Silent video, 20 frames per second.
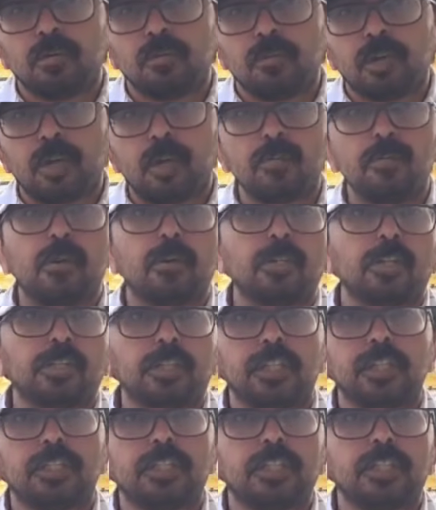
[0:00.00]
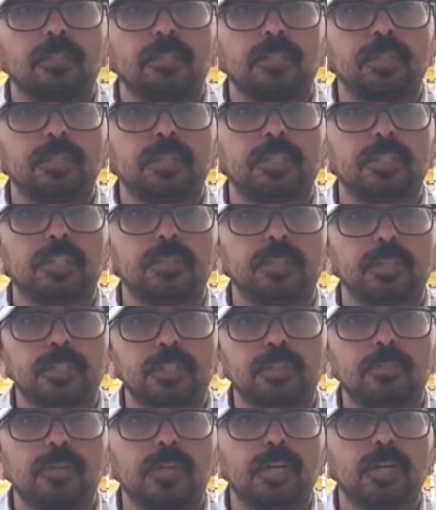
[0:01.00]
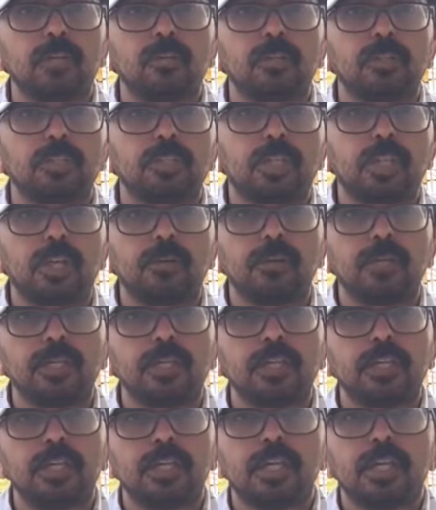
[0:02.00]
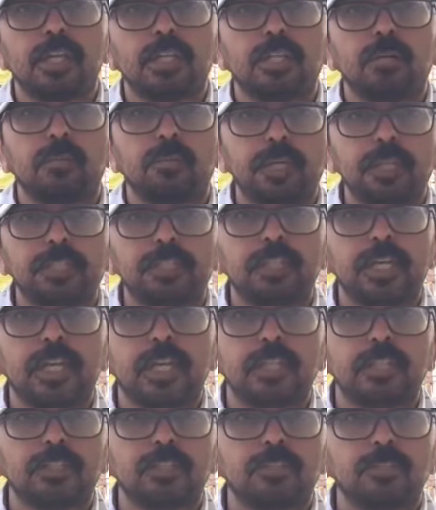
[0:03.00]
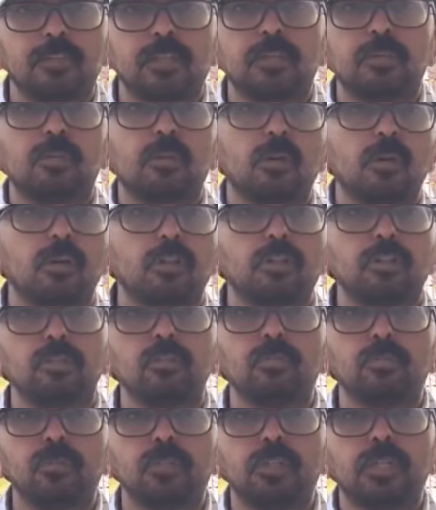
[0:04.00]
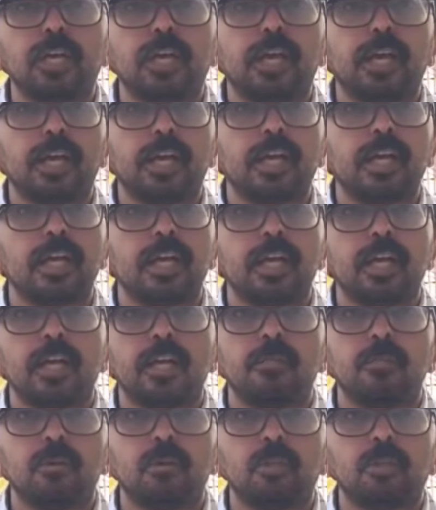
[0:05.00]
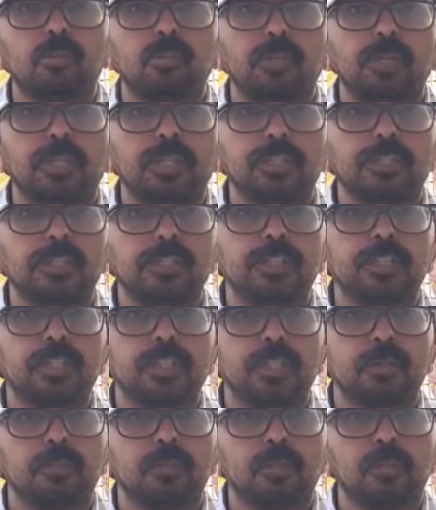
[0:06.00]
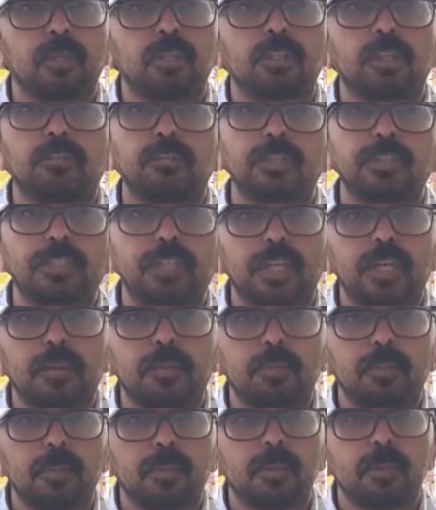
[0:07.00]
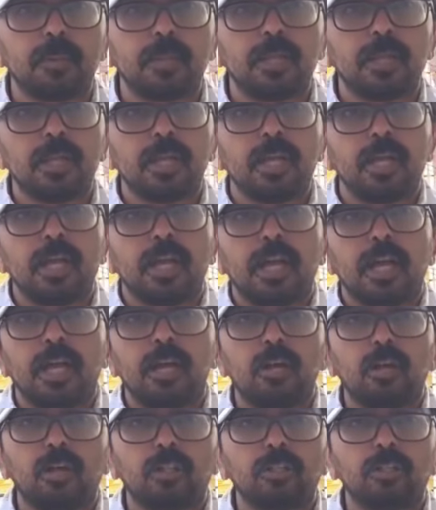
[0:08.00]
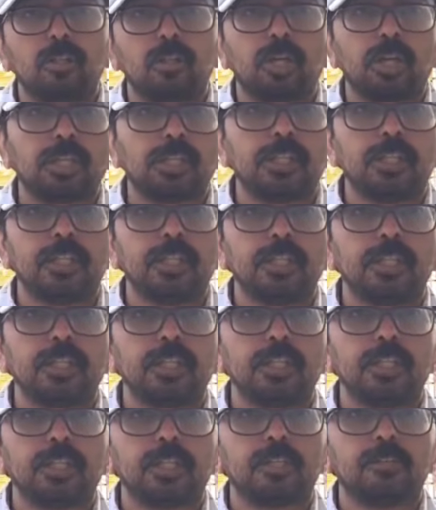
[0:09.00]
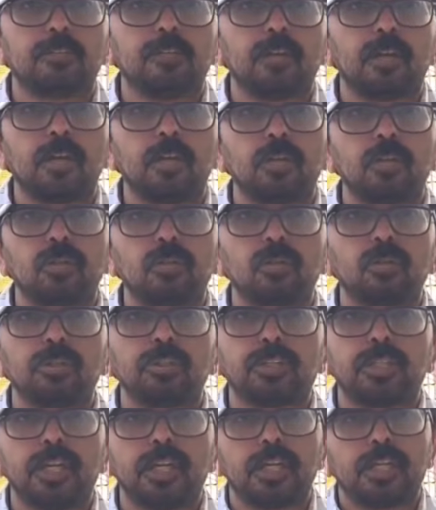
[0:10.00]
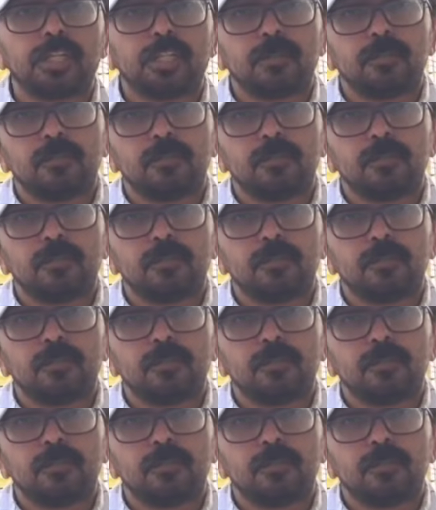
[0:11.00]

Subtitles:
but among the three seamers, he was the one who was giving the best chance for the ball to move in the air both ways because of his grip, and also occasionally for it to go straight.